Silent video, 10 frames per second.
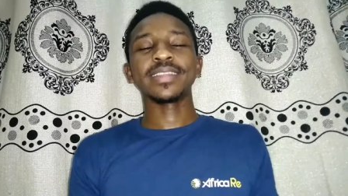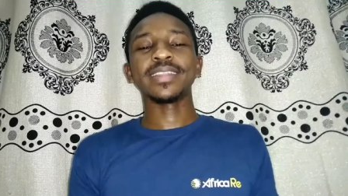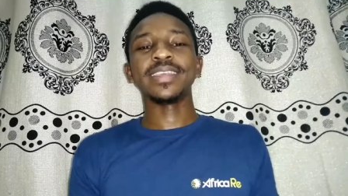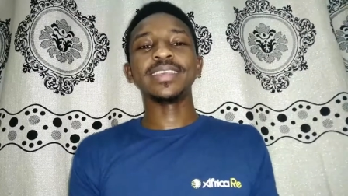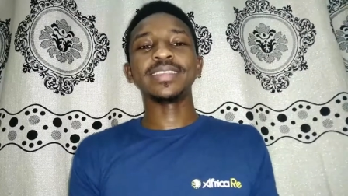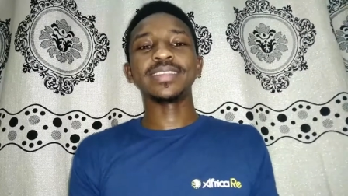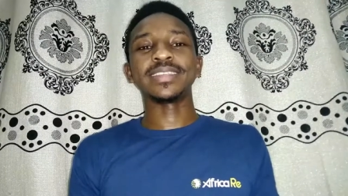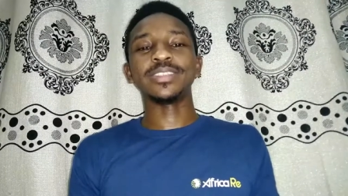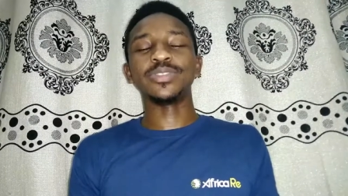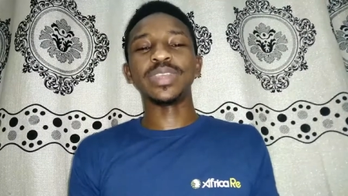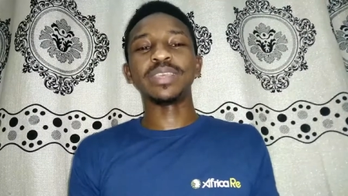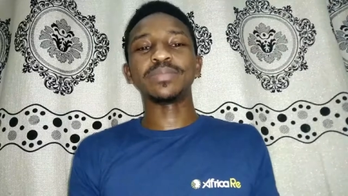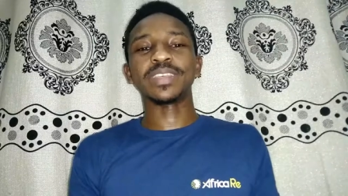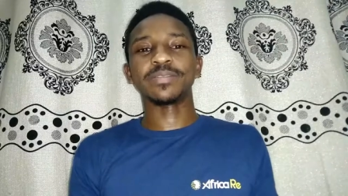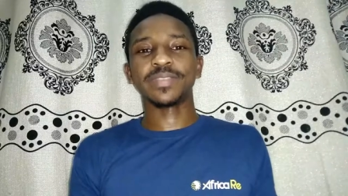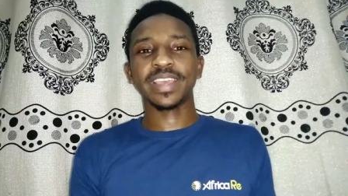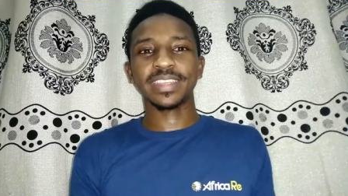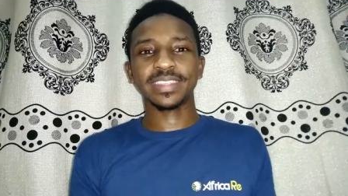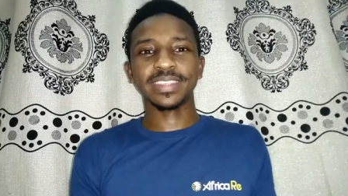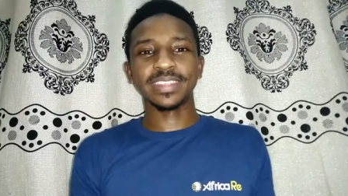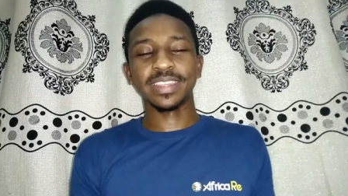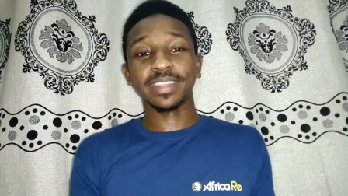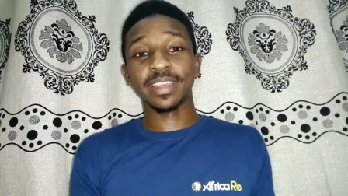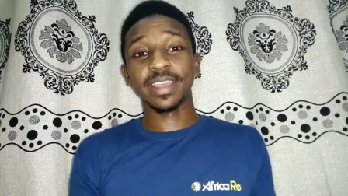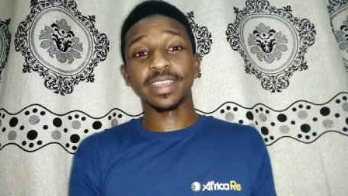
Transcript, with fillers: these dreams and fantasies in their